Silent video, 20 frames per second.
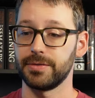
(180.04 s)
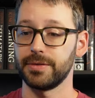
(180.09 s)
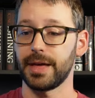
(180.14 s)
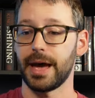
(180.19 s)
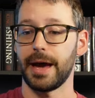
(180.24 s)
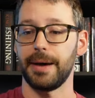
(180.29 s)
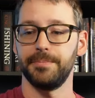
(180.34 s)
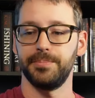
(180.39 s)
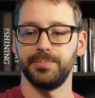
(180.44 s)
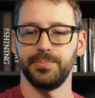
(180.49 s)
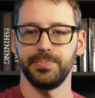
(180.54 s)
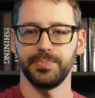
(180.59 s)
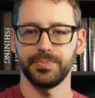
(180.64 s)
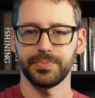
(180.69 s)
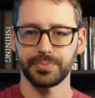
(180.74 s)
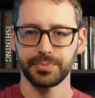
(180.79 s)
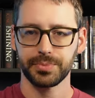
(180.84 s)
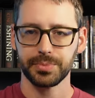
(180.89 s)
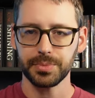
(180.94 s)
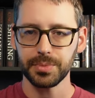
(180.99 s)
for that.
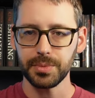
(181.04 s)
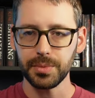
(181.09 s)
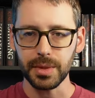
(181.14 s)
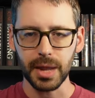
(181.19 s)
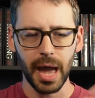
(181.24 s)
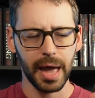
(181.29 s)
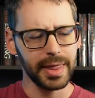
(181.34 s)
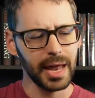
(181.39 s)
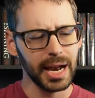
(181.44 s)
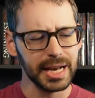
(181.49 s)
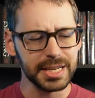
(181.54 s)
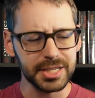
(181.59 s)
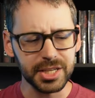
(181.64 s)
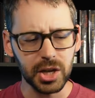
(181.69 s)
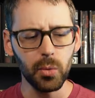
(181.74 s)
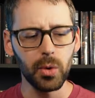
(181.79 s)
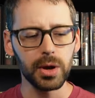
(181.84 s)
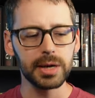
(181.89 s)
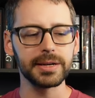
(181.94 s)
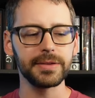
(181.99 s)
And then I
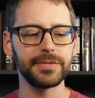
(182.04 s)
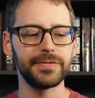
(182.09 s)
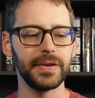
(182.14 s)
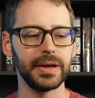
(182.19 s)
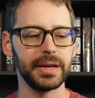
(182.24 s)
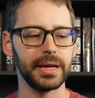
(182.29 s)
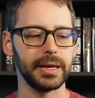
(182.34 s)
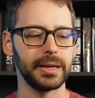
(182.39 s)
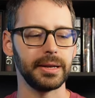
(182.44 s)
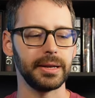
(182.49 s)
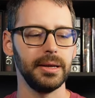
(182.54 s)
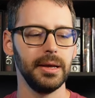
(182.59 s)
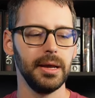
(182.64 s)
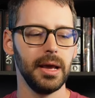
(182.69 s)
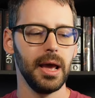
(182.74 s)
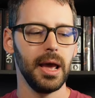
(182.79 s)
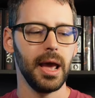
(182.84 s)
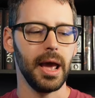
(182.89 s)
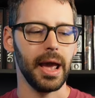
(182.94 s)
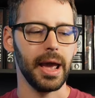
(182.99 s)
still wanted to fit in
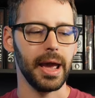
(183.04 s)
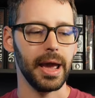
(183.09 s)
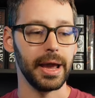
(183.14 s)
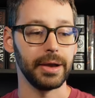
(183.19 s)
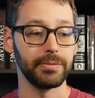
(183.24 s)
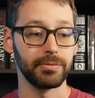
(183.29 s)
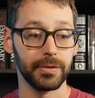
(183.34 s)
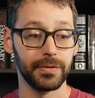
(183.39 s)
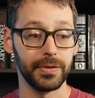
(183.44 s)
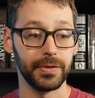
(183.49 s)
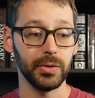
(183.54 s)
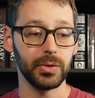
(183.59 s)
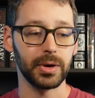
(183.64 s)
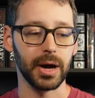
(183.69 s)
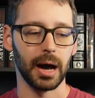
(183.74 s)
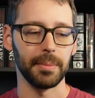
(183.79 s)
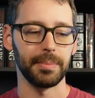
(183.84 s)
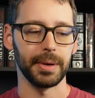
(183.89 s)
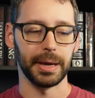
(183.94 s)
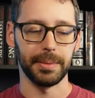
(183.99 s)
a review
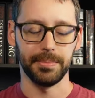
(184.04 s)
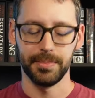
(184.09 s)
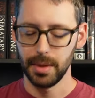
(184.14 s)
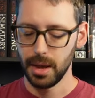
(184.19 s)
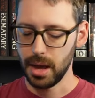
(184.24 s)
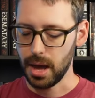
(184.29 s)
copy.